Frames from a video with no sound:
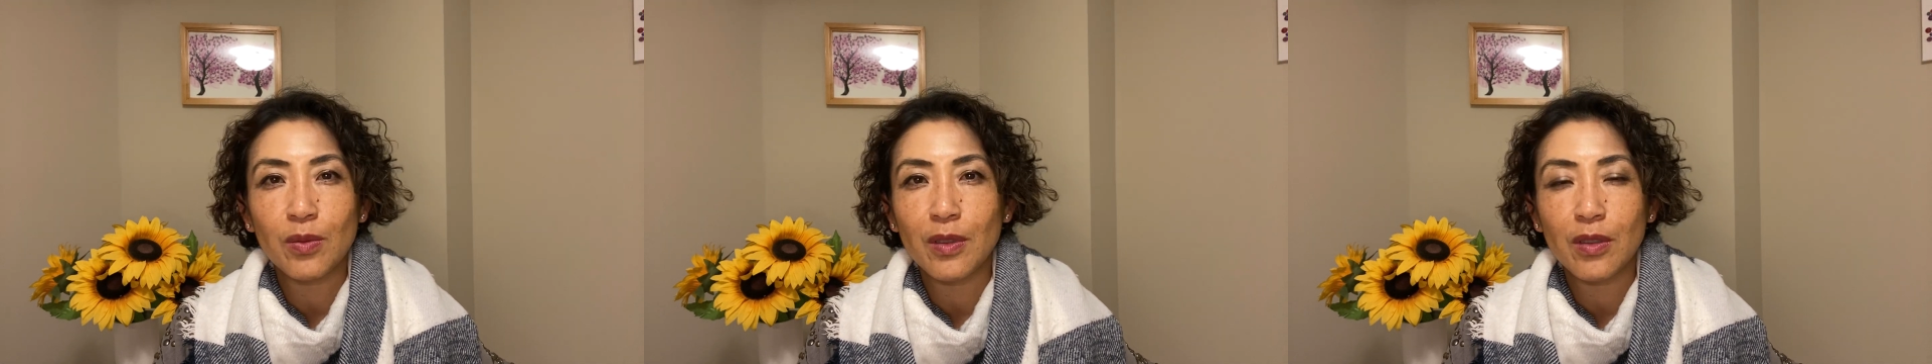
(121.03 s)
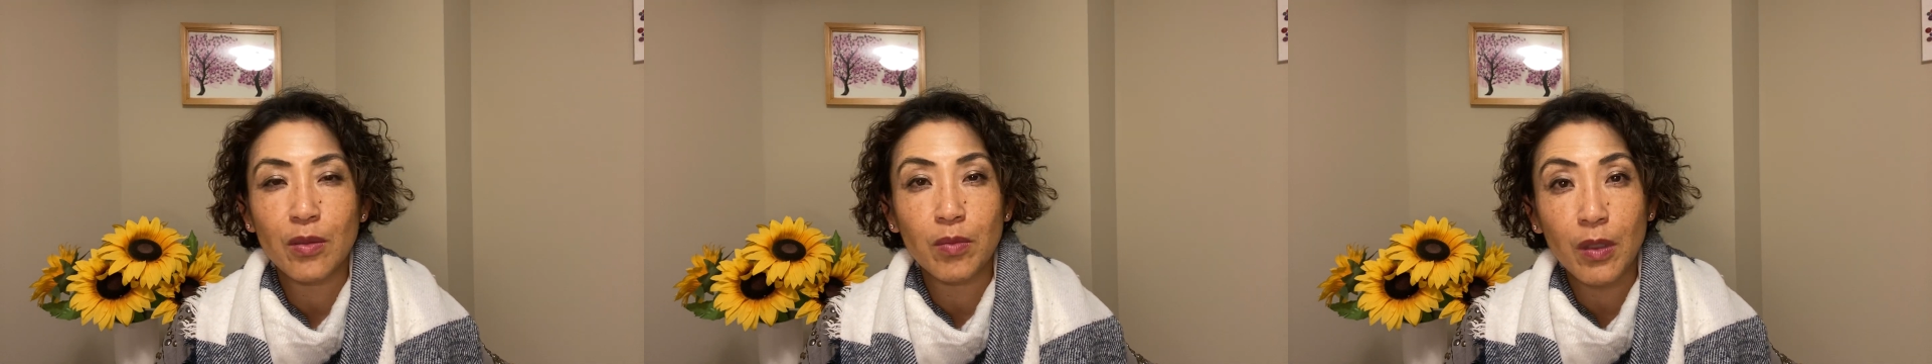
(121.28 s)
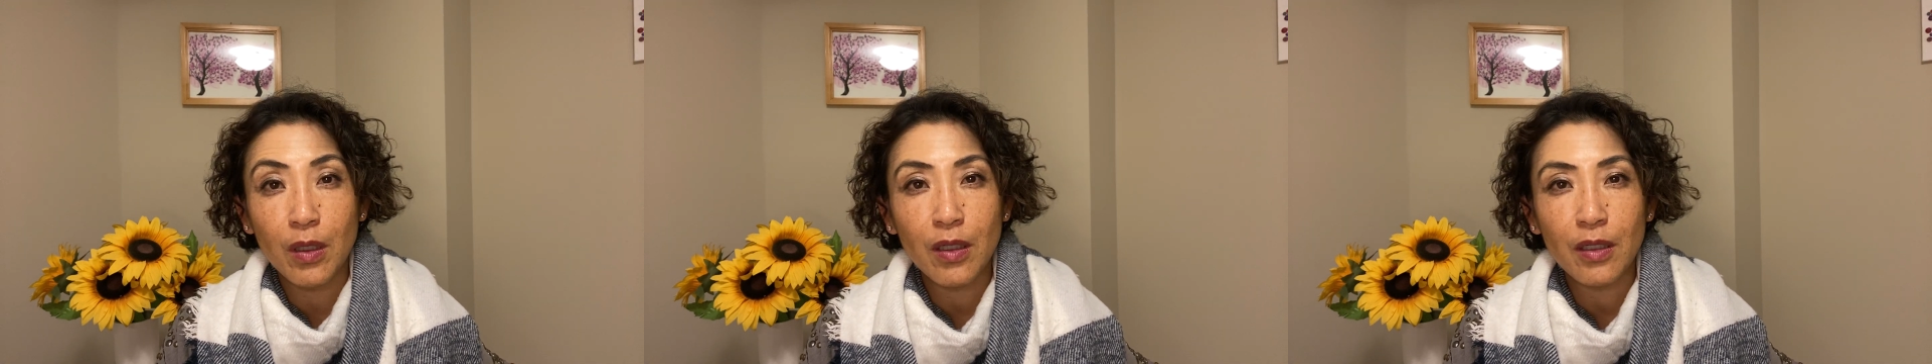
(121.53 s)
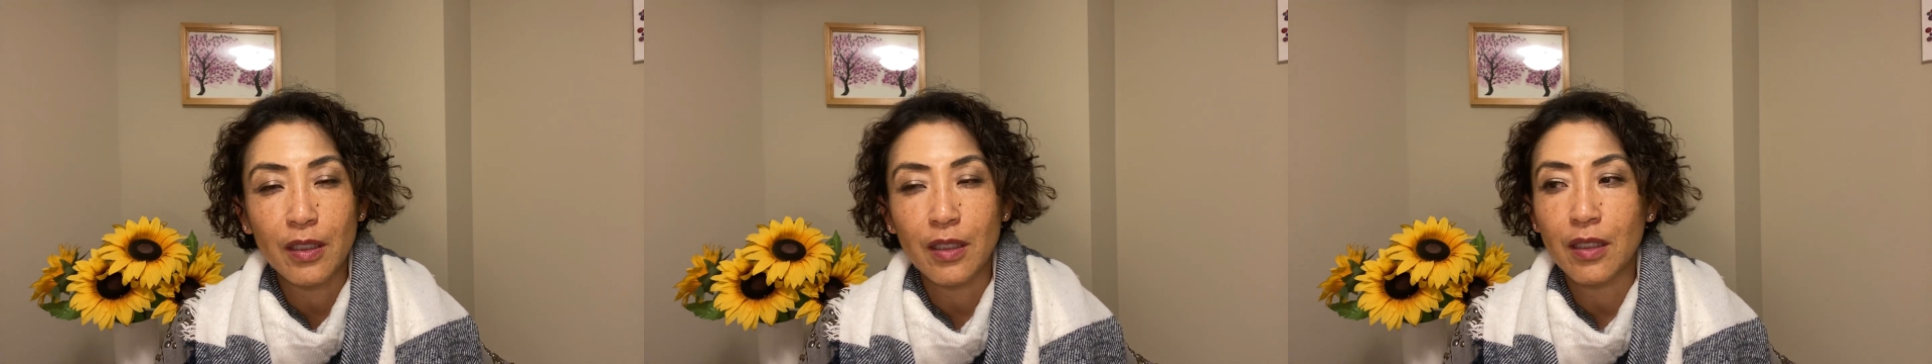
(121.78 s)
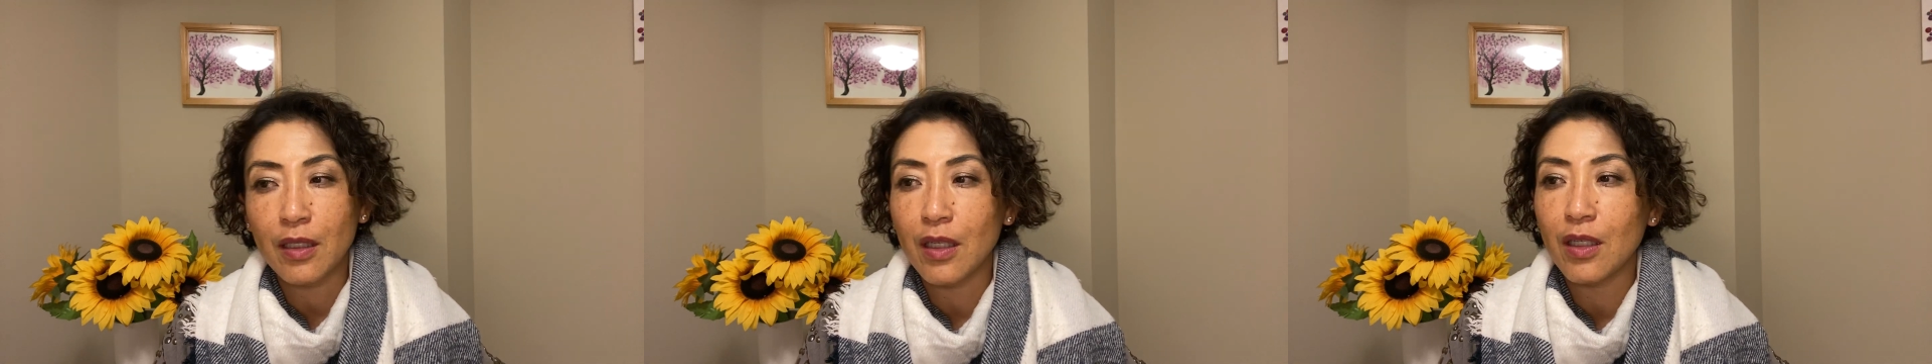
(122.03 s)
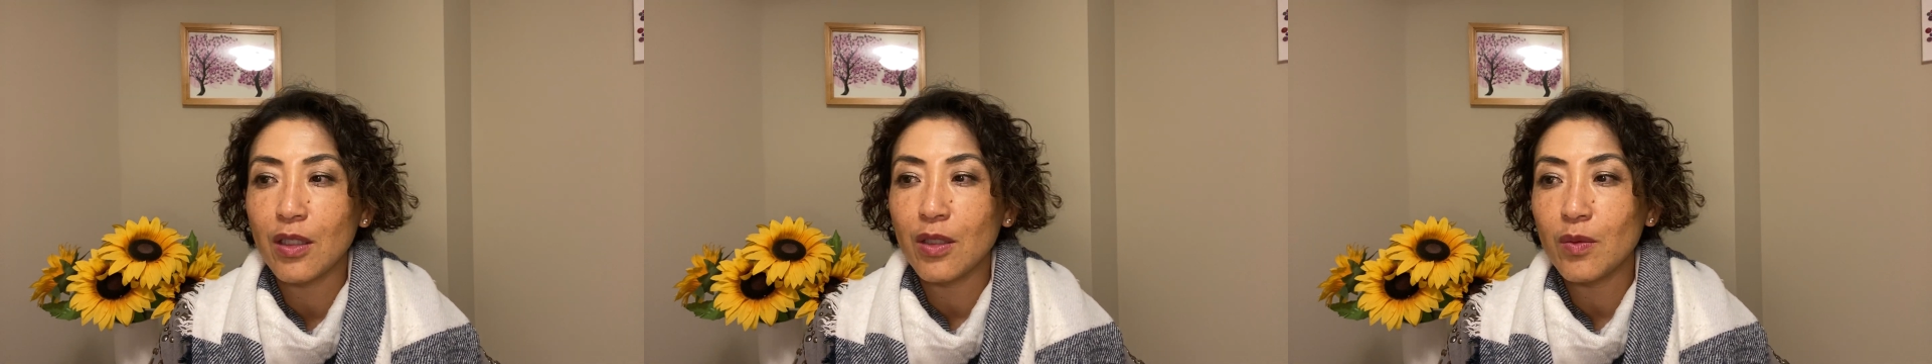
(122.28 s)
with your body,
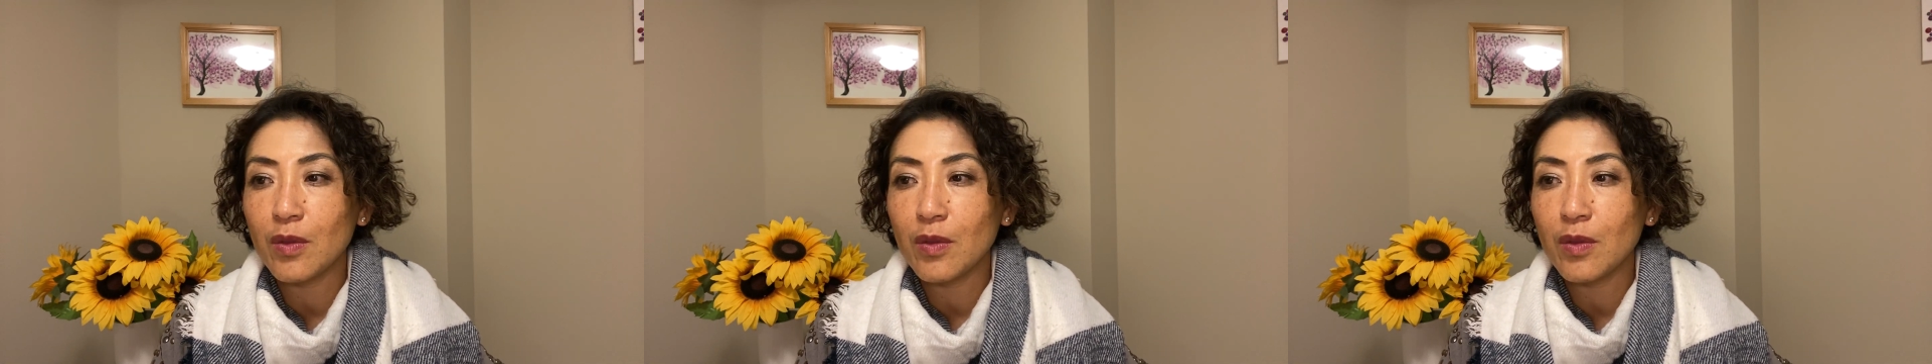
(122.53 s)
you